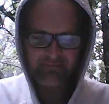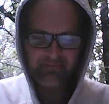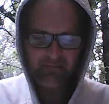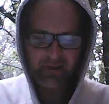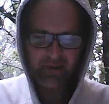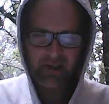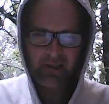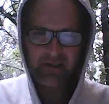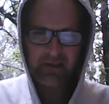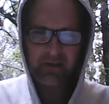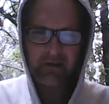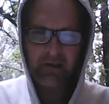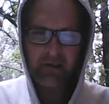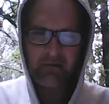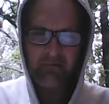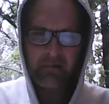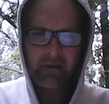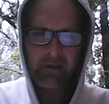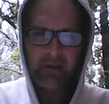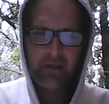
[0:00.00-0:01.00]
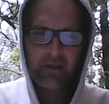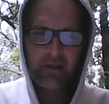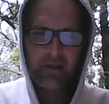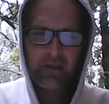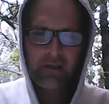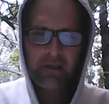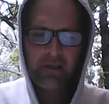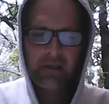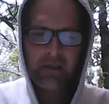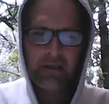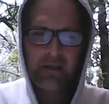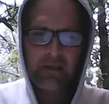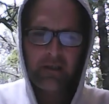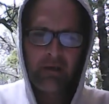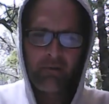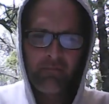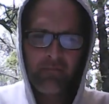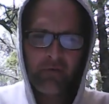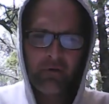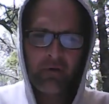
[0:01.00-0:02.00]
Okay, so
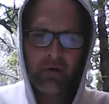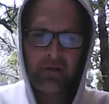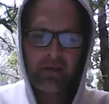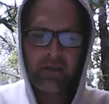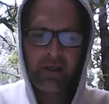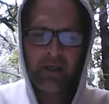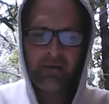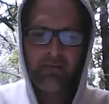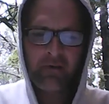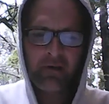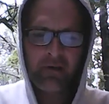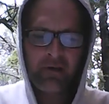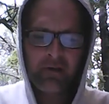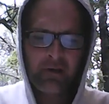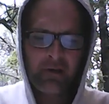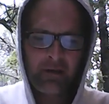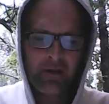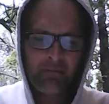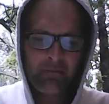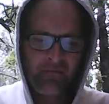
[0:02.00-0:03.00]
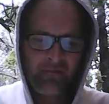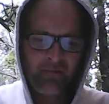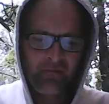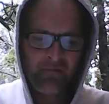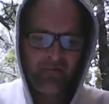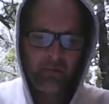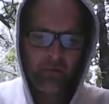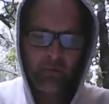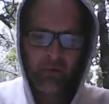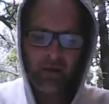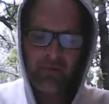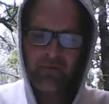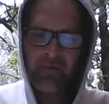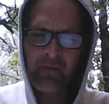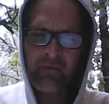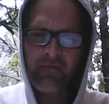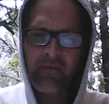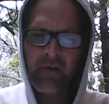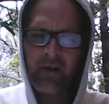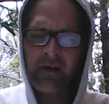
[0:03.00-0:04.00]
if you're given, if you're from a wealthy
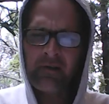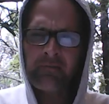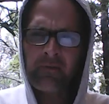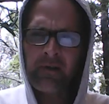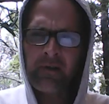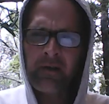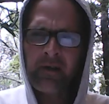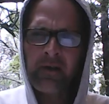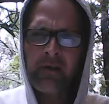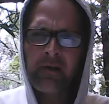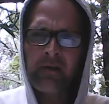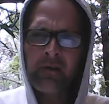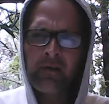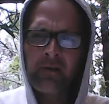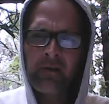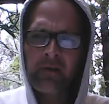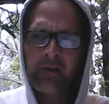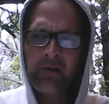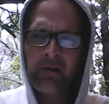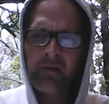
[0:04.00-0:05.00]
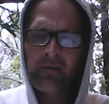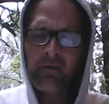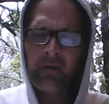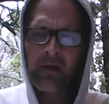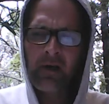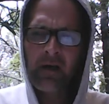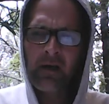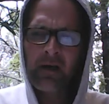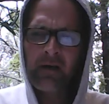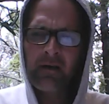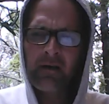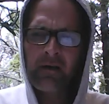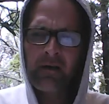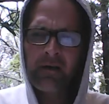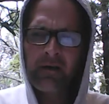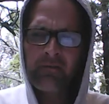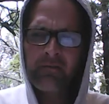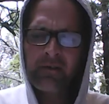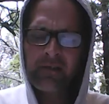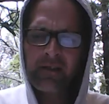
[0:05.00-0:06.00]
family or you
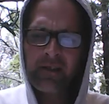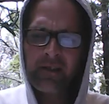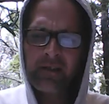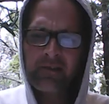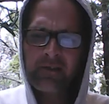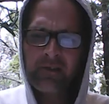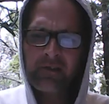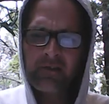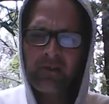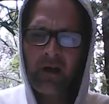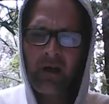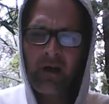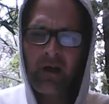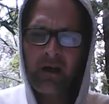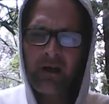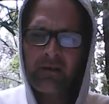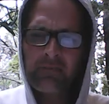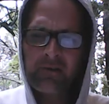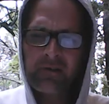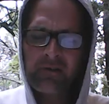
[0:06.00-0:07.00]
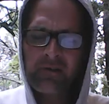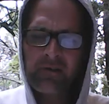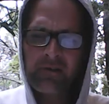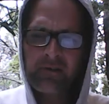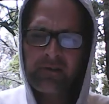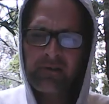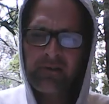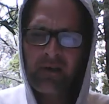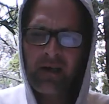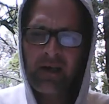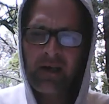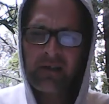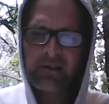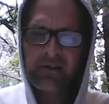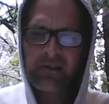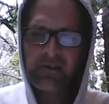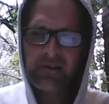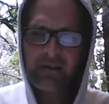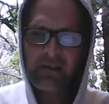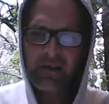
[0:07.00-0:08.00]
have an easy job sitting on your ass
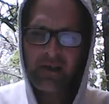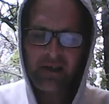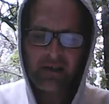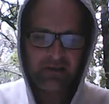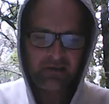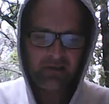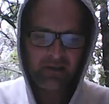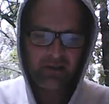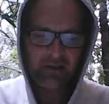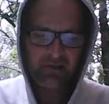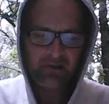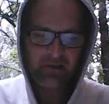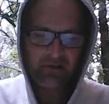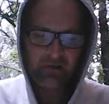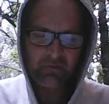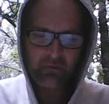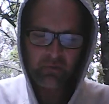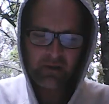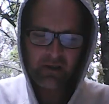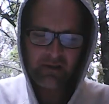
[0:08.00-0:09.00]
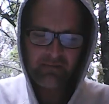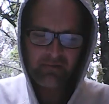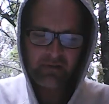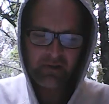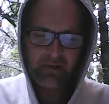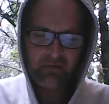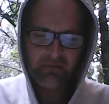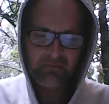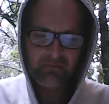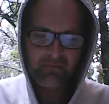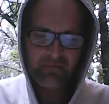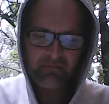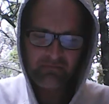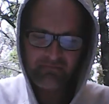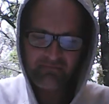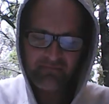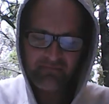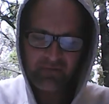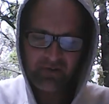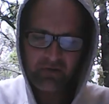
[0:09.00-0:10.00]
at the gas station or whatever you
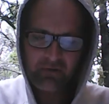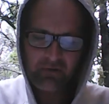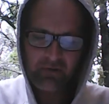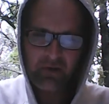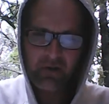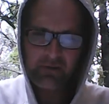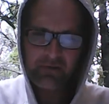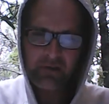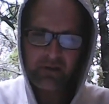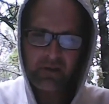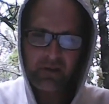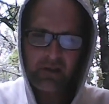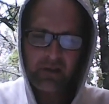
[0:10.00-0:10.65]
so-called,